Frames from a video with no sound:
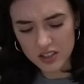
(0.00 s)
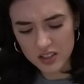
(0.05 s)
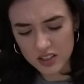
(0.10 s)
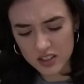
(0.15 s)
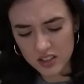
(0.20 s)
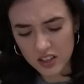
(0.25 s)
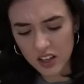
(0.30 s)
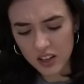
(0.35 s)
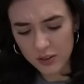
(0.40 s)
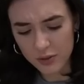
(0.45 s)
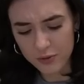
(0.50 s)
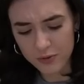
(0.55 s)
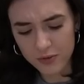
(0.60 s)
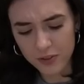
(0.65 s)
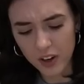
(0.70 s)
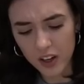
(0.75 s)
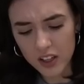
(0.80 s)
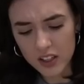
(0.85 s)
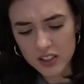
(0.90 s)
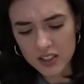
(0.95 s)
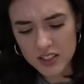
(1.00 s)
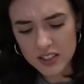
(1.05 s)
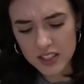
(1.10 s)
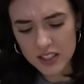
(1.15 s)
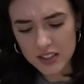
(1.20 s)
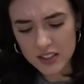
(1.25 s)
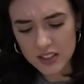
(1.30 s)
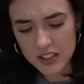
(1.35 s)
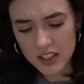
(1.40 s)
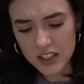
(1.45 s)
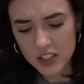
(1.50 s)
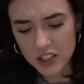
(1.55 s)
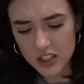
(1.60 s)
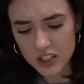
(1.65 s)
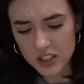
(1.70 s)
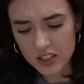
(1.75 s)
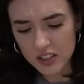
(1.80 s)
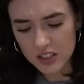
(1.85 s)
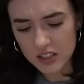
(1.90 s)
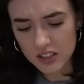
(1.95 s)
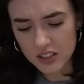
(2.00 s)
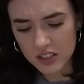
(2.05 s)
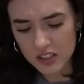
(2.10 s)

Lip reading: It's not a fun sensation.